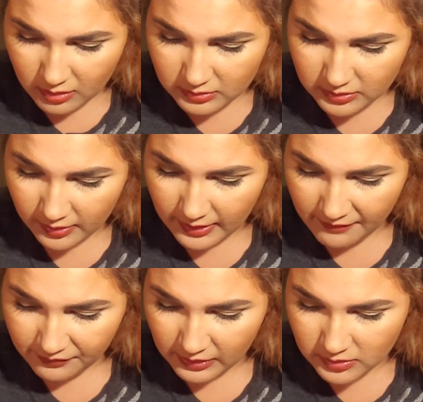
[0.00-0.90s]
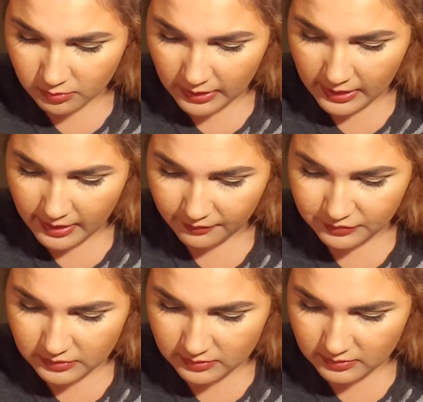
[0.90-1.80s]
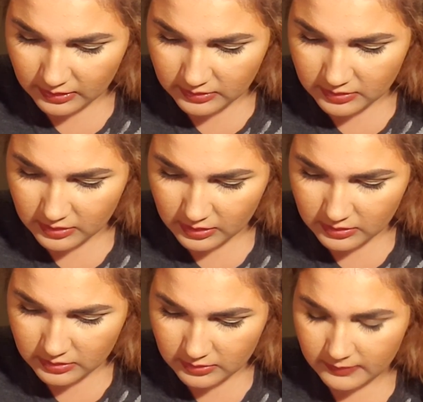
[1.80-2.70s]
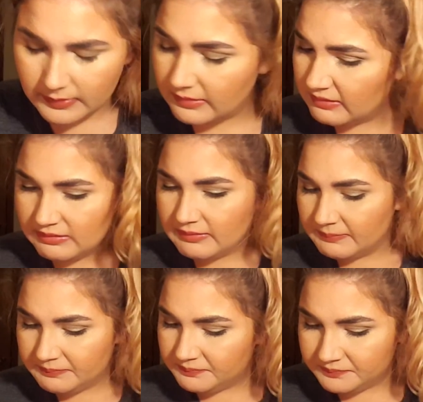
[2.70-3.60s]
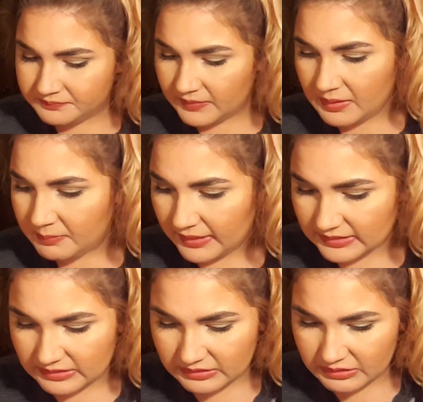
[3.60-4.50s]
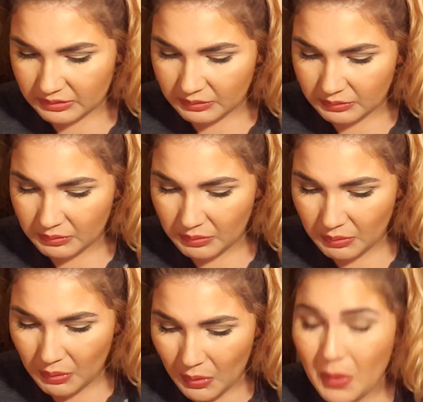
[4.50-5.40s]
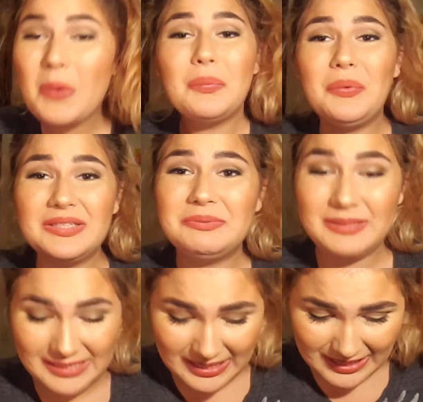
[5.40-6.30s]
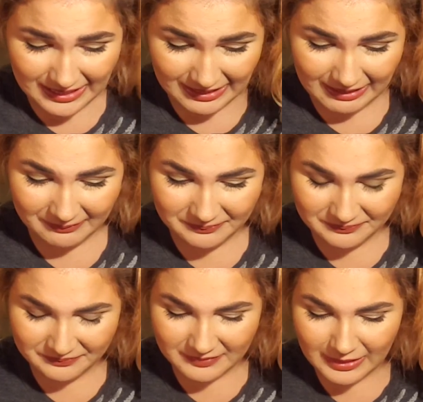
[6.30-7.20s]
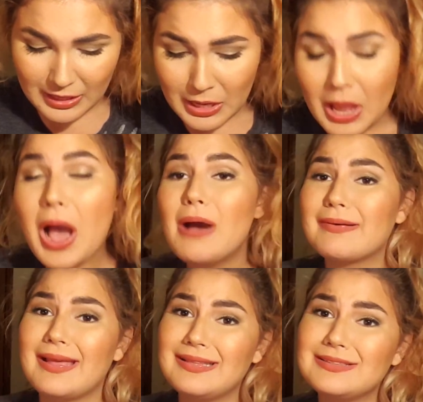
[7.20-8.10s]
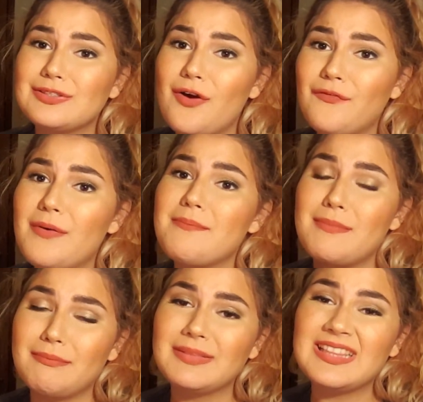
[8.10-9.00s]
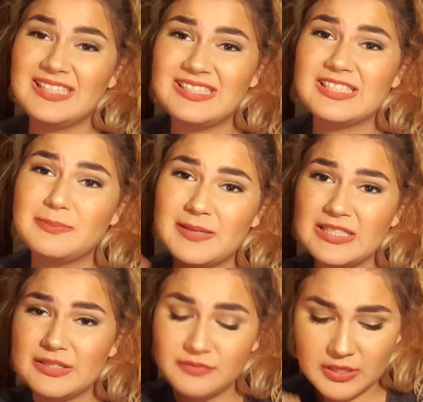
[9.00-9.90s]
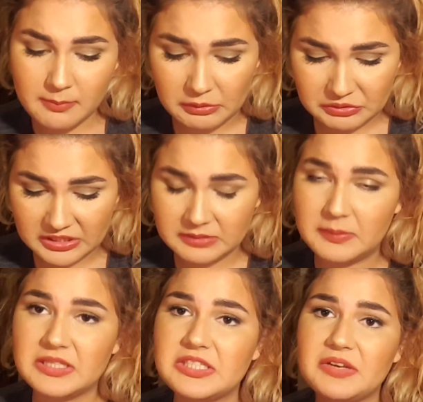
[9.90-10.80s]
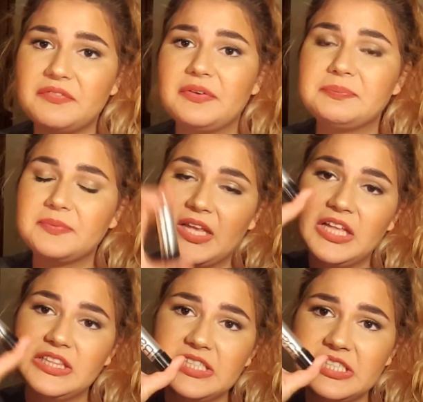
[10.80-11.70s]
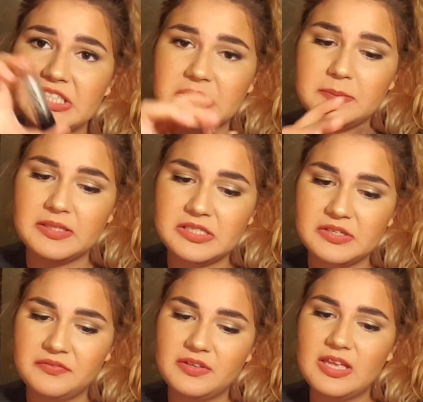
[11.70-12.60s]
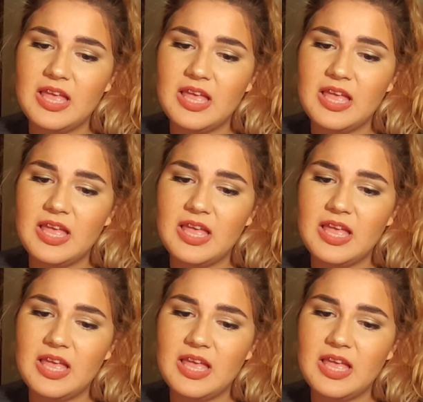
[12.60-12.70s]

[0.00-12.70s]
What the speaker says: sorry, I forgot to write F's next to these. But, what was I thinking? Okay, let's go from least expensive to most expensive. Least expensive.